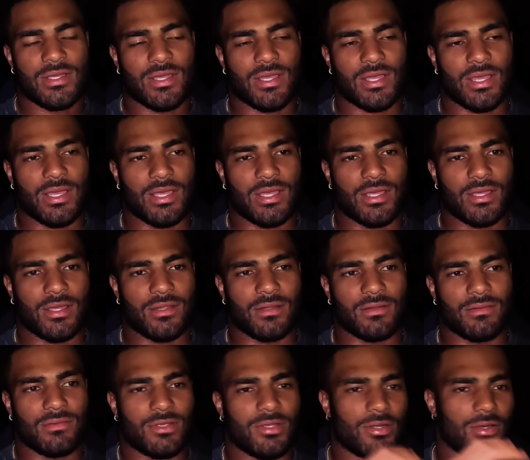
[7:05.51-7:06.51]

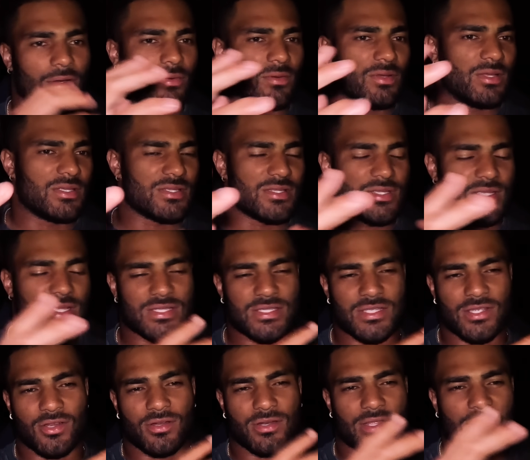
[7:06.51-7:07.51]
And, is
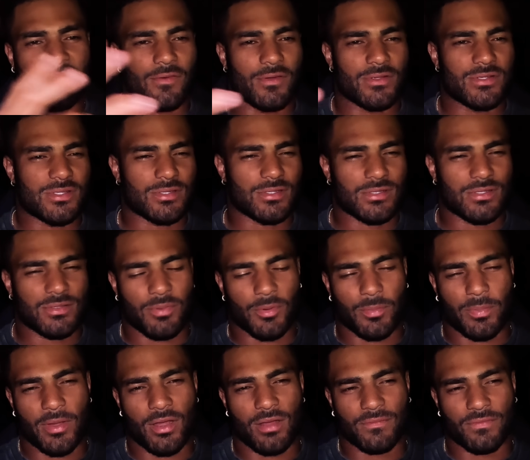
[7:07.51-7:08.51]
there a difference
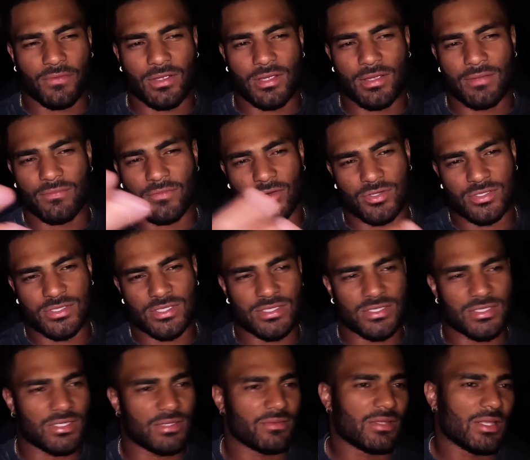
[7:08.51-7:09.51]
preparing for him versus
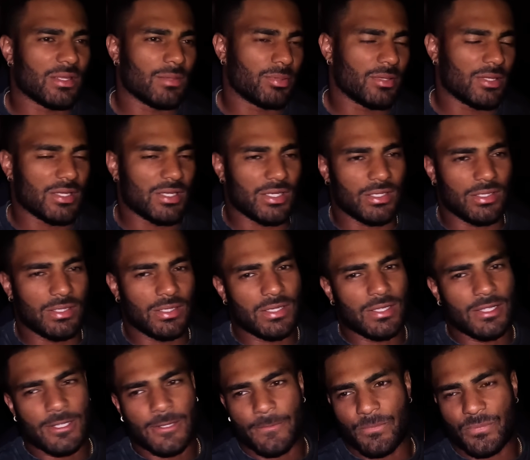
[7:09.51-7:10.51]
if they played
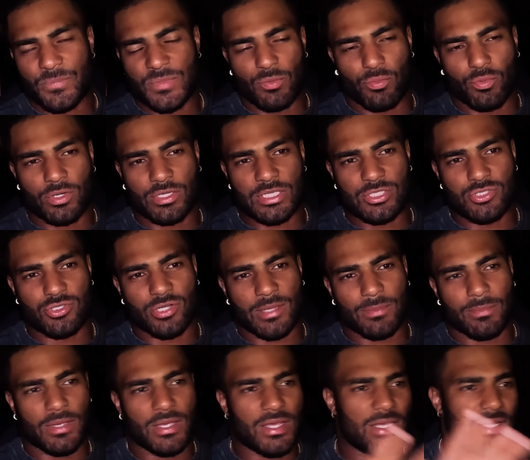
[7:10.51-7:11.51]
the rookie Drake
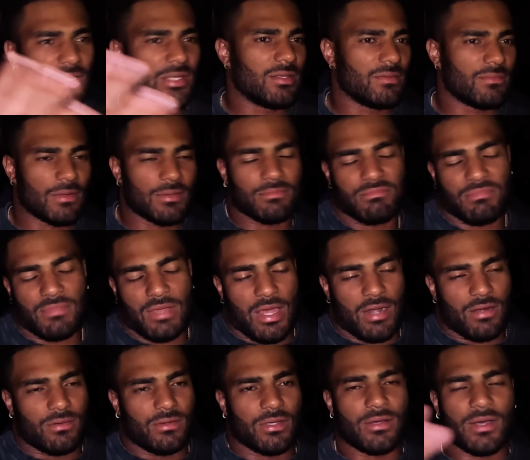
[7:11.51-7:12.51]
May? I
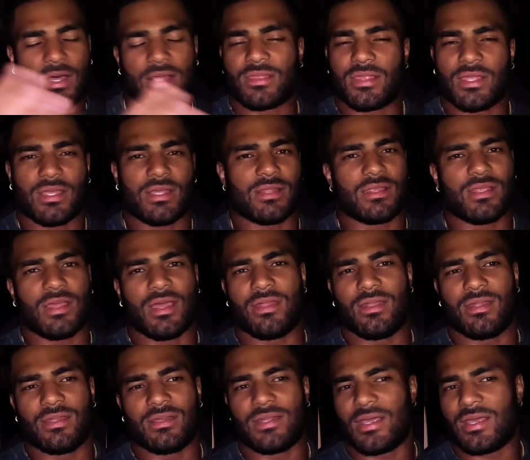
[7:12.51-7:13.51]
don't know. I think at the end
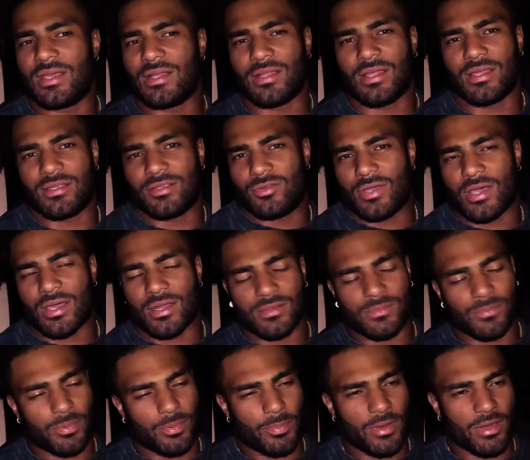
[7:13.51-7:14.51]
of the day, like, you got to
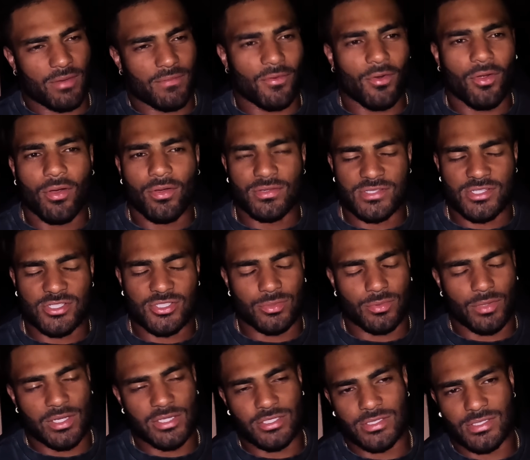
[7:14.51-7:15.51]
prepare for all
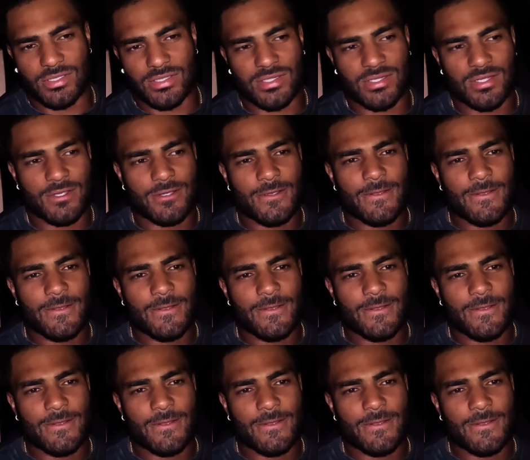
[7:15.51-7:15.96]
situations.